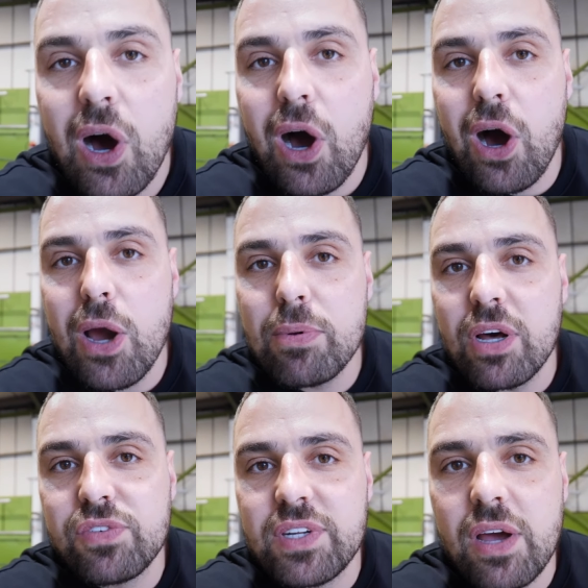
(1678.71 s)
I hope you
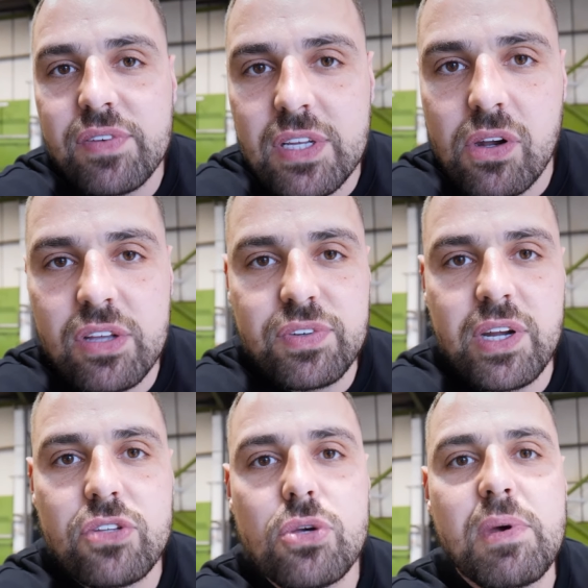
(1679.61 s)
liked this video. If you did like this
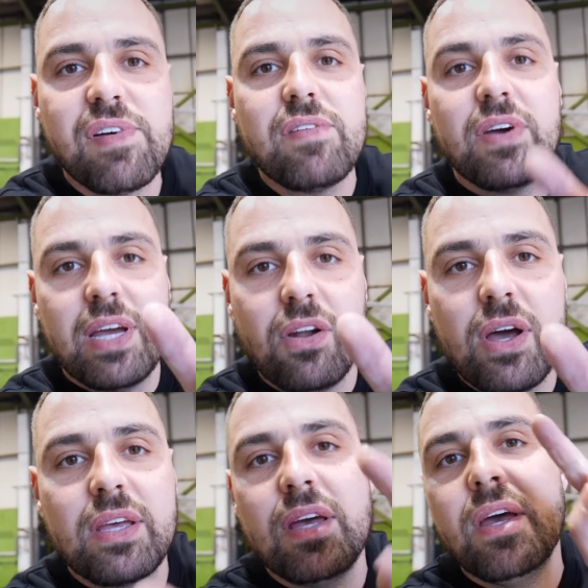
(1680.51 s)
video, do me a favor, hit
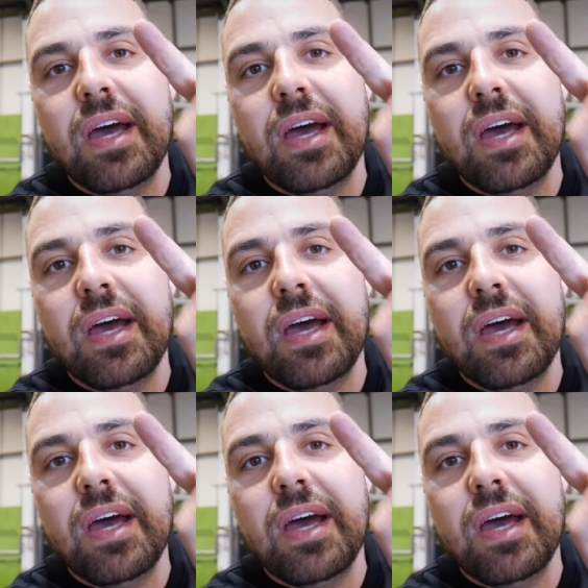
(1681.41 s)
like,